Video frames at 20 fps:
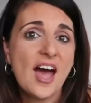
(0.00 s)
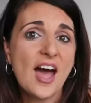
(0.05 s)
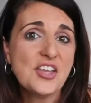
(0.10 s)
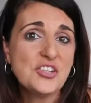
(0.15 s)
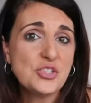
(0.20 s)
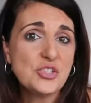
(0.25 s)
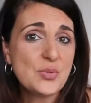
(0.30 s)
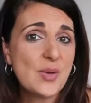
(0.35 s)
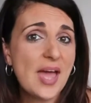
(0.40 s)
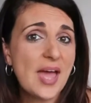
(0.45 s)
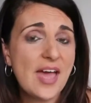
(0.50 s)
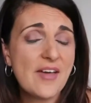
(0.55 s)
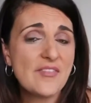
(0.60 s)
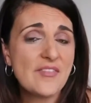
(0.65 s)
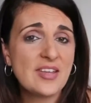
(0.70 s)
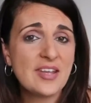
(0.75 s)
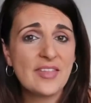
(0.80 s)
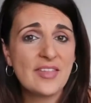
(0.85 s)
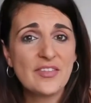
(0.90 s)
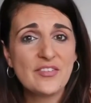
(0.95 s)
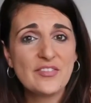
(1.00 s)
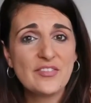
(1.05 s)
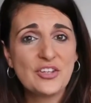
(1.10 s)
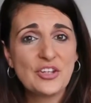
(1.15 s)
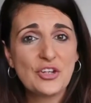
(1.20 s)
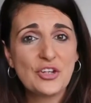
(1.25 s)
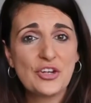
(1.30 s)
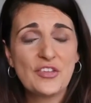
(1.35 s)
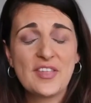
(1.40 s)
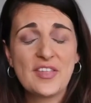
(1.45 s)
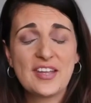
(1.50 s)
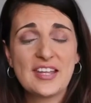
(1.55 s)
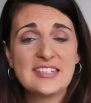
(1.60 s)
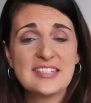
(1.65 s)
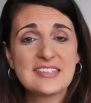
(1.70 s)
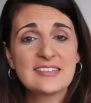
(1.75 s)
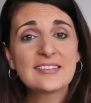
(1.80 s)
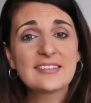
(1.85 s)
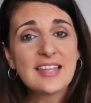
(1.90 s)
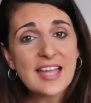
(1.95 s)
I do have another video that I did